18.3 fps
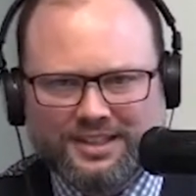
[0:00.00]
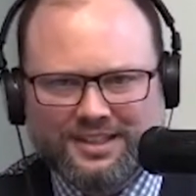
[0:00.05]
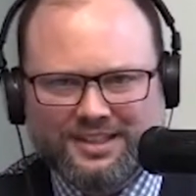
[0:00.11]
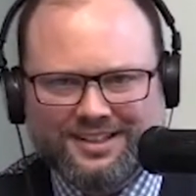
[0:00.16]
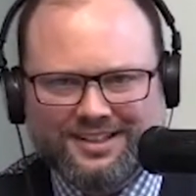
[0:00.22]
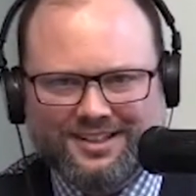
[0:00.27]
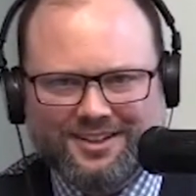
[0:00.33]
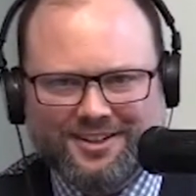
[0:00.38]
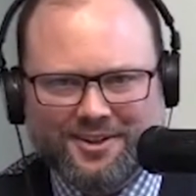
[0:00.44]

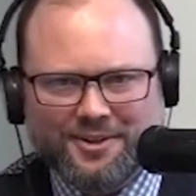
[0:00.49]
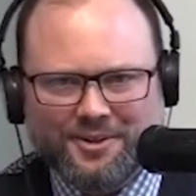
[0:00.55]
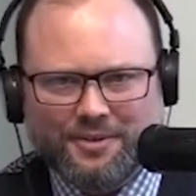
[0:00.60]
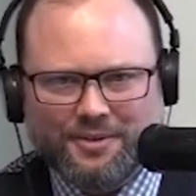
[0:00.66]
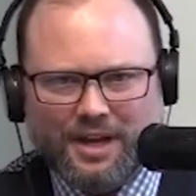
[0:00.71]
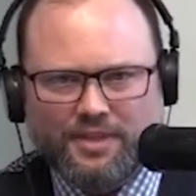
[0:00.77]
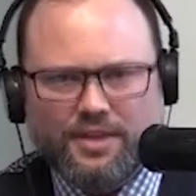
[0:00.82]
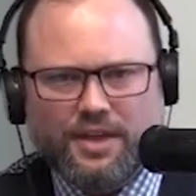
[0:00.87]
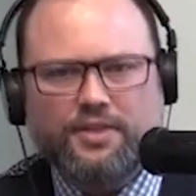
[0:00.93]
you
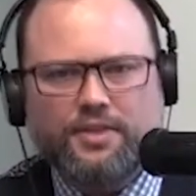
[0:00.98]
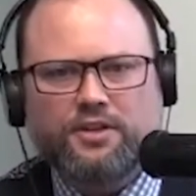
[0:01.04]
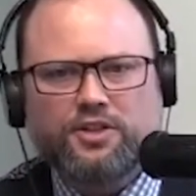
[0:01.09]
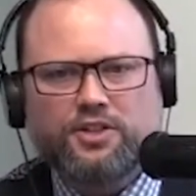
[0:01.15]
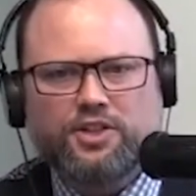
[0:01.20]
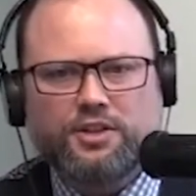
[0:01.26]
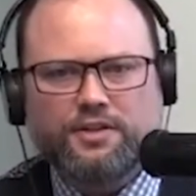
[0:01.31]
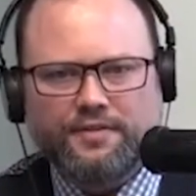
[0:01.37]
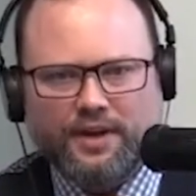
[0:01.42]
know. And then
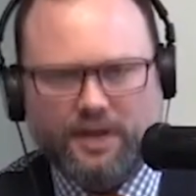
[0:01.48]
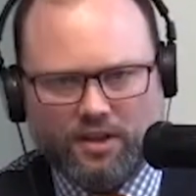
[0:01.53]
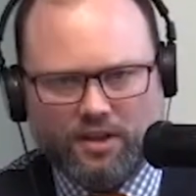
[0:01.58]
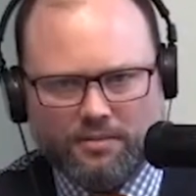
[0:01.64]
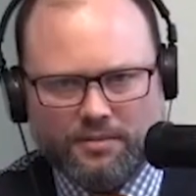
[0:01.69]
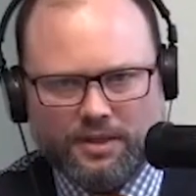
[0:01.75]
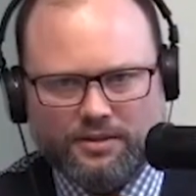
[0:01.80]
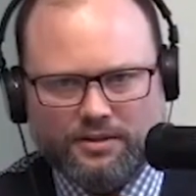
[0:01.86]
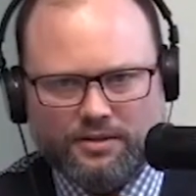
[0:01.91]
there's
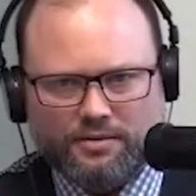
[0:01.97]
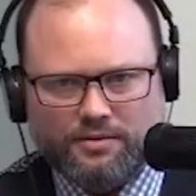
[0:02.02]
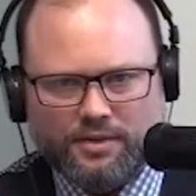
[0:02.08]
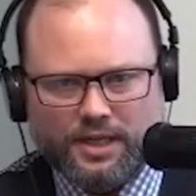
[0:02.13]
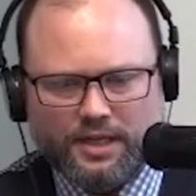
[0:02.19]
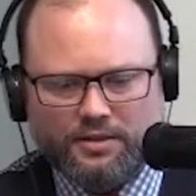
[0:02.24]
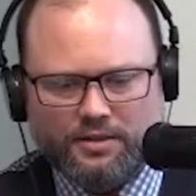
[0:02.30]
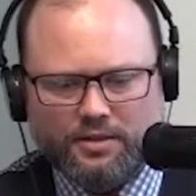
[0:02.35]
development, right?